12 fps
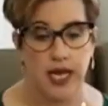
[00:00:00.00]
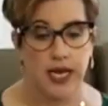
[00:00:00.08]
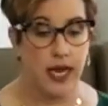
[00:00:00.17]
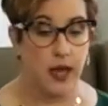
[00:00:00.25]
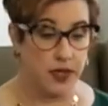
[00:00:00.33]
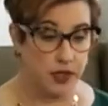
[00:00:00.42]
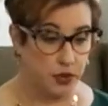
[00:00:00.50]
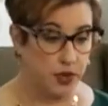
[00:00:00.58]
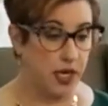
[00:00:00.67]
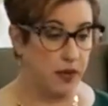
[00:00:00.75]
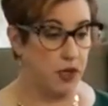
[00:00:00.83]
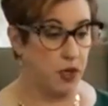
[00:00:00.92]
Now this will
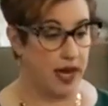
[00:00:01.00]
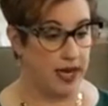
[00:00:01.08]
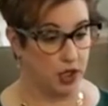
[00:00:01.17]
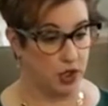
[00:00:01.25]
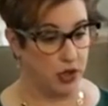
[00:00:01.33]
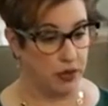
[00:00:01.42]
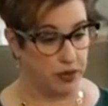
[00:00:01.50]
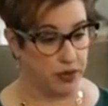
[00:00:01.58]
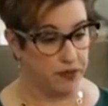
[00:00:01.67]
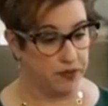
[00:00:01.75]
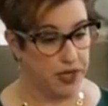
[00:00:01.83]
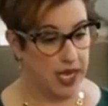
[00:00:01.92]
keep you out of
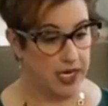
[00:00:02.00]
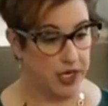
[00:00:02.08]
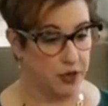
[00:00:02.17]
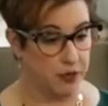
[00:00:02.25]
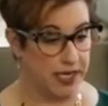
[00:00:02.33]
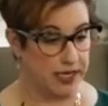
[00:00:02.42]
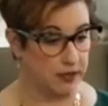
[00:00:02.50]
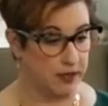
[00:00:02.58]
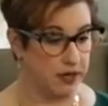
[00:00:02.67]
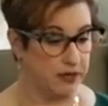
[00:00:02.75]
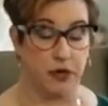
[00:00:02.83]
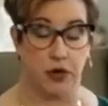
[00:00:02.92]
trouble and in your
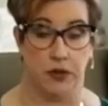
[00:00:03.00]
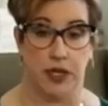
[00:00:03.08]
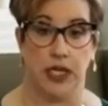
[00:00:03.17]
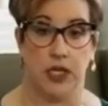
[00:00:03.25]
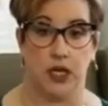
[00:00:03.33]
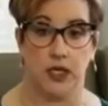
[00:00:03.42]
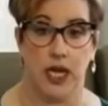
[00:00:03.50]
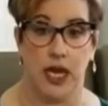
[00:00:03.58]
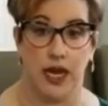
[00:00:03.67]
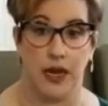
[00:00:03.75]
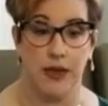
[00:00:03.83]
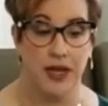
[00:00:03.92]
basement for a really long
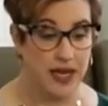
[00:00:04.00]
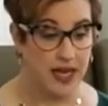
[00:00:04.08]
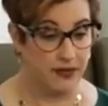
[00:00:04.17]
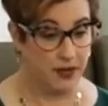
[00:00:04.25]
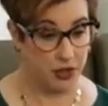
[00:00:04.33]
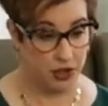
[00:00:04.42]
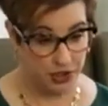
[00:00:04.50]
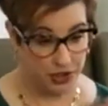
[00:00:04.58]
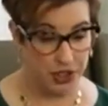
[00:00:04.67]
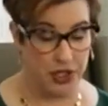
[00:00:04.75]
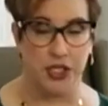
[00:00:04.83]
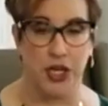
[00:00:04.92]
time if you're just
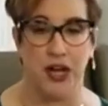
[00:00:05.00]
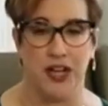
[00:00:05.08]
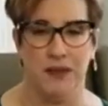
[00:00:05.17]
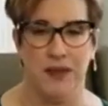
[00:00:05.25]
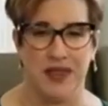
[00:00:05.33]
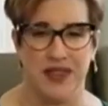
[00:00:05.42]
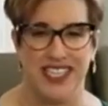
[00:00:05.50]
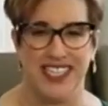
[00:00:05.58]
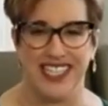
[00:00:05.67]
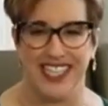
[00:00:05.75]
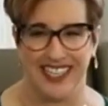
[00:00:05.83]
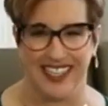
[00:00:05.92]
going to talk about these
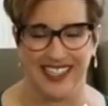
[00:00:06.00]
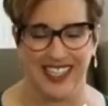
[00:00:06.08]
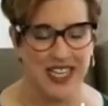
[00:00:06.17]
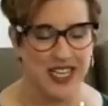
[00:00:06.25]
things.